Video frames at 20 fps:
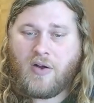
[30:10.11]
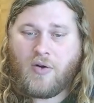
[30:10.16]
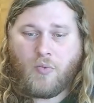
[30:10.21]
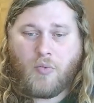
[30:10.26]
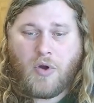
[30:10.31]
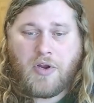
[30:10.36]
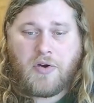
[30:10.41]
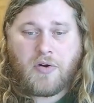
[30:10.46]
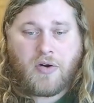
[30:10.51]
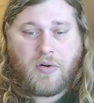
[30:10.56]

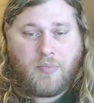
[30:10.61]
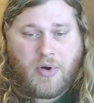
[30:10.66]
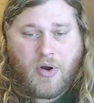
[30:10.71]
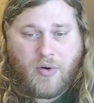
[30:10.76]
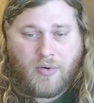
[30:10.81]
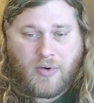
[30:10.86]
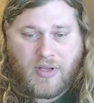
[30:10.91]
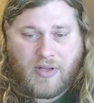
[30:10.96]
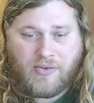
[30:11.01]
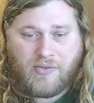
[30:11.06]
what your
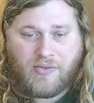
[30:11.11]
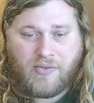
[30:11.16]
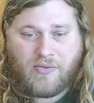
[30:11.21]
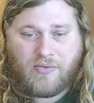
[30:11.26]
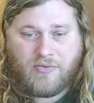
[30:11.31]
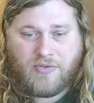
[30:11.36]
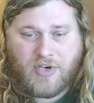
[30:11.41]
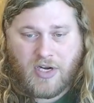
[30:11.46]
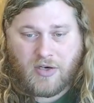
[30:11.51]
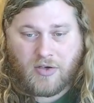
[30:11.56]
opponent's
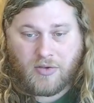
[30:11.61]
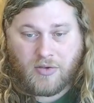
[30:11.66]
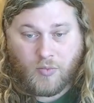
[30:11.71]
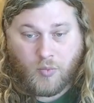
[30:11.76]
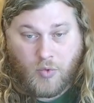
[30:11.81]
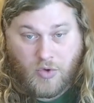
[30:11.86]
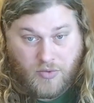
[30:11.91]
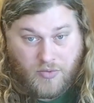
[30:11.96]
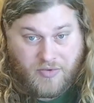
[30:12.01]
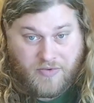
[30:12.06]
general
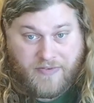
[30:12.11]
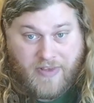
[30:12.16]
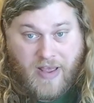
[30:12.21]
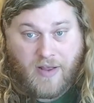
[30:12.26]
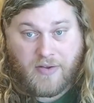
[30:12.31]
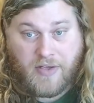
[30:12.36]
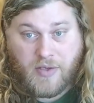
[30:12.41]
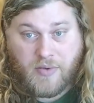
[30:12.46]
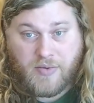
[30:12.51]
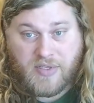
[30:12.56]
wound
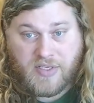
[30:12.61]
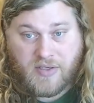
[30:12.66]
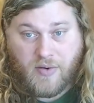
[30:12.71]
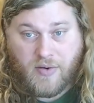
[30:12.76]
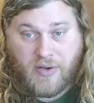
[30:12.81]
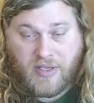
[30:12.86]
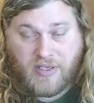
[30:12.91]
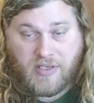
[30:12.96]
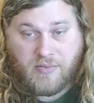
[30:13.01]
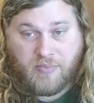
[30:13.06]
value is
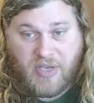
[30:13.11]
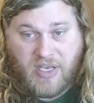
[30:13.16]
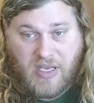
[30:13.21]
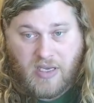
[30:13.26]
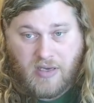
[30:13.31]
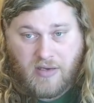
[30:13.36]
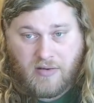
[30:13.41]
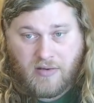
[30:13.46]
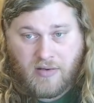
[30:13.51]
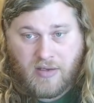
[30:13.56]
going to be,